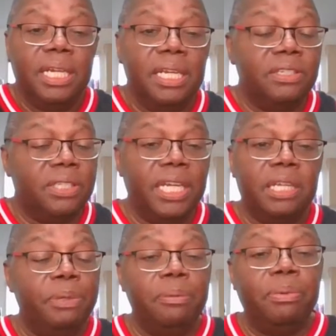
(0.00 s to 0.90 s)
is
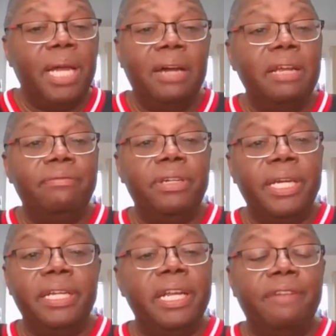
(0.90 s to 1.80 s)
taking people out every
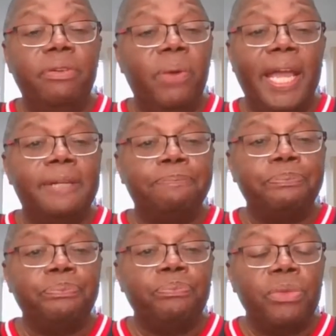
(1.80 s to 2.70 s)
day, left and right,
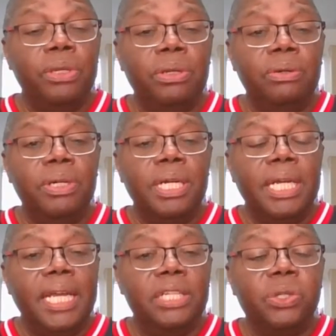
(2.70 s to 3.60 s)
you know?
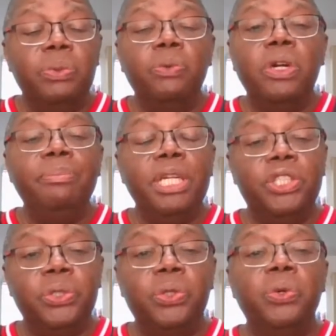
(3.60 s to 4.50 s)
And so we want to make
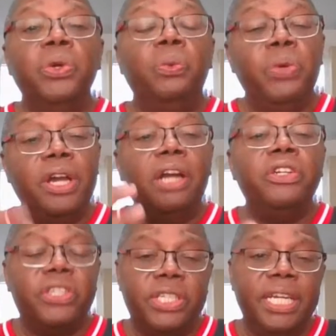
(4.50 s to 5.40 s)
sure we
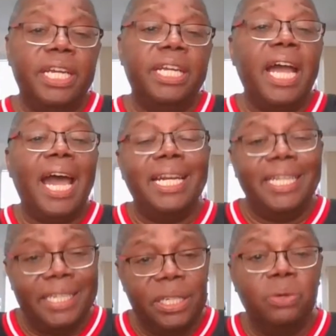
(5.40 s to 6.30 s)
understand how
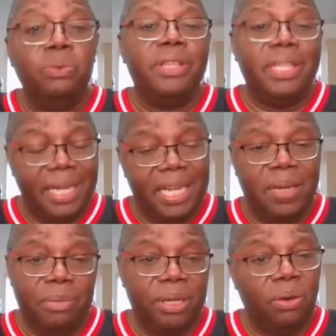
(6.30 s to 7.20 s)
to deal with the
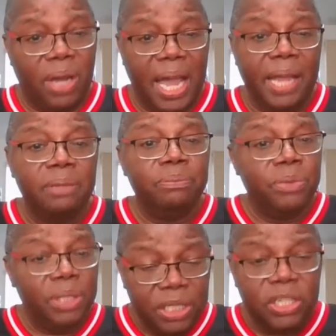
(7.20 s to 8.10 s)
enemy, okay?
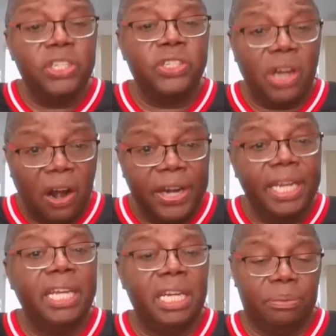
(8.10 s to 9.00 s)
It is
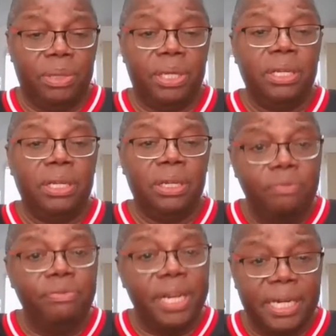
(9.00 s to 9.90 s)
our enemy.
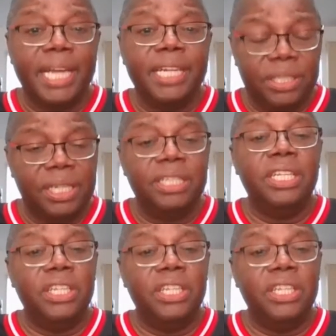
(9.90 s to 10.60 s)
COVID-19